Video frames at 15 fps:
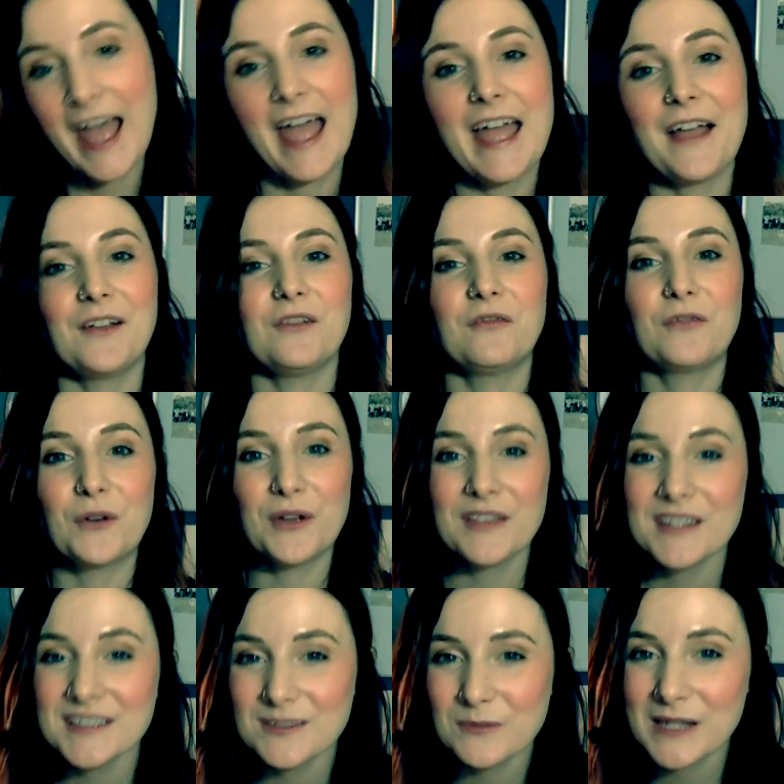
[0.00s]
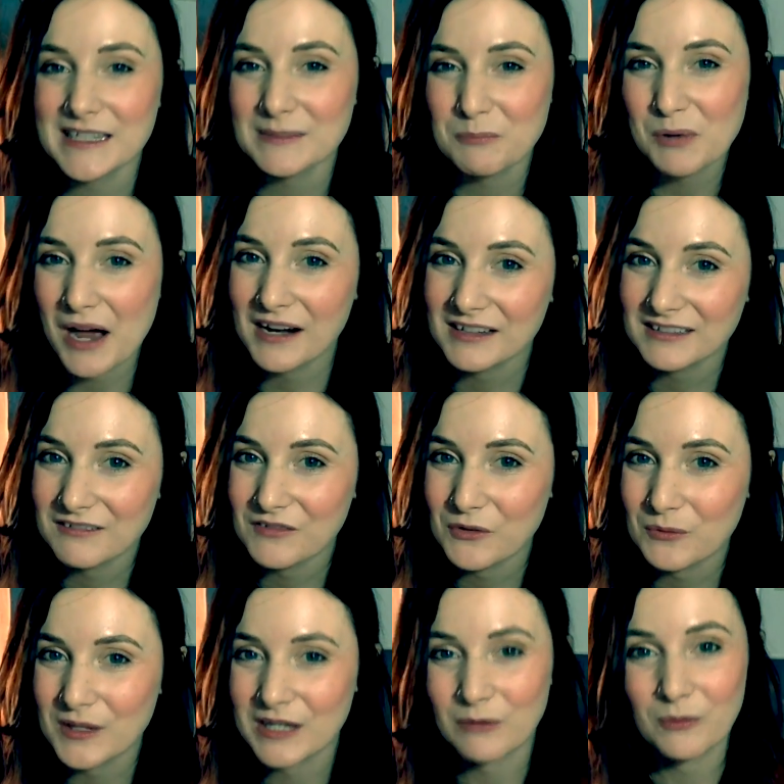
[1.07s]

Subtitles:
And for this week's product of the week,